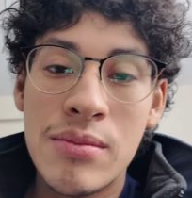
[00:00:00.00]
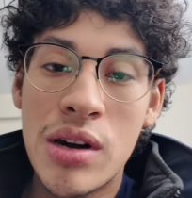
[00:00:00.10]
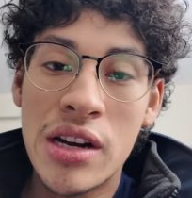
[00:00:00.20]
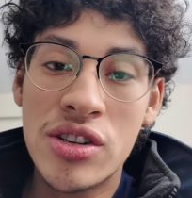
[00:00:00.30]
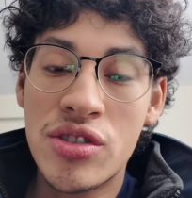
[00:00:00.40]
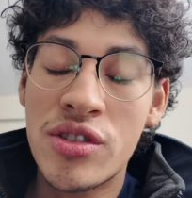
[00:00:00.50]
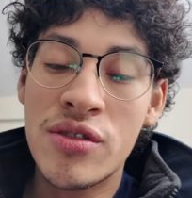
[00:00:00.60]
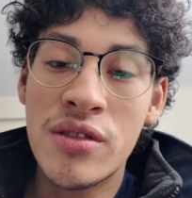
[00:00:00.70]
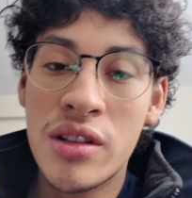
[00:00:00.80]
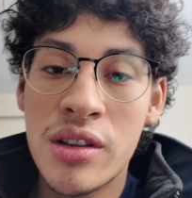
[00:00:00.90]
probably show
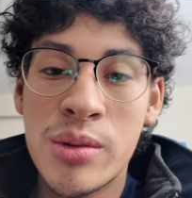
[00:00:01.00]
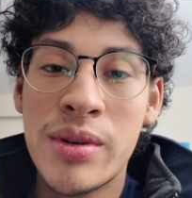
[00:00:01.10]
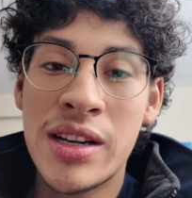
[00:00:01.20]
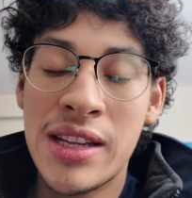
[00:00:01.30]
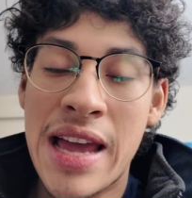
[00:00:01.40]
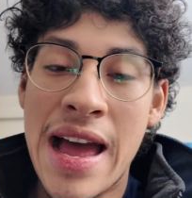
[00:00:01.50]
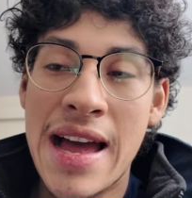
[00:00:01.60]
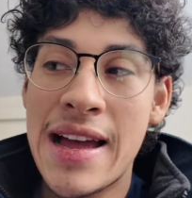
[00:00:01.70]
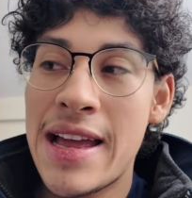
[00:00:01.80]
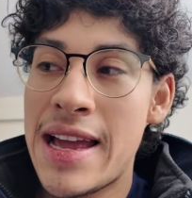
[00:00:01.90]
you a little bit of
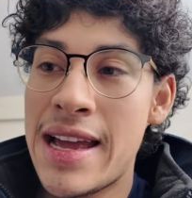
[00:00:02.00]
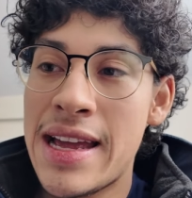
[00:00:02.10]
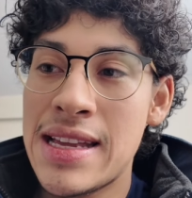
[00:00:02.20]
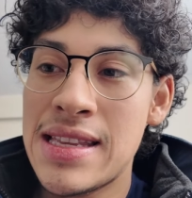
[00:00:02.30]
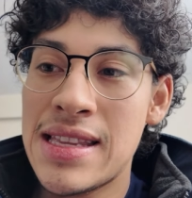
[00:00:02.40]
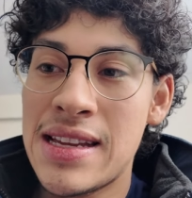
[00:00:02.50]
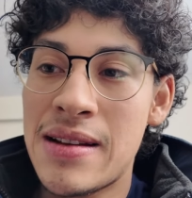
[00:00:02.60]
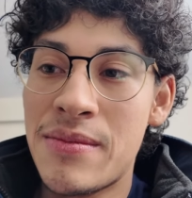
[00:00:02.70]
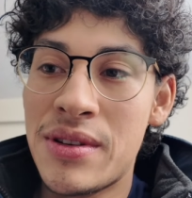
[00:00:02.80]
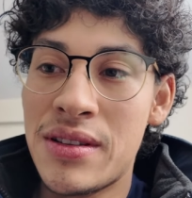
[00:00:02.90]
that, and
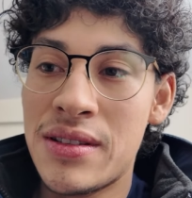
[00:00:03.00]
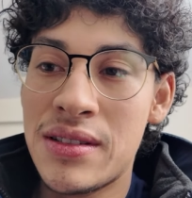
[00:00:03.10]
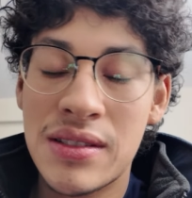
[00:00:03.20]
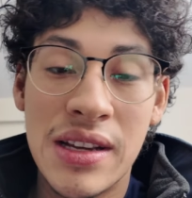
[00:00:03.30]
then I'm gonna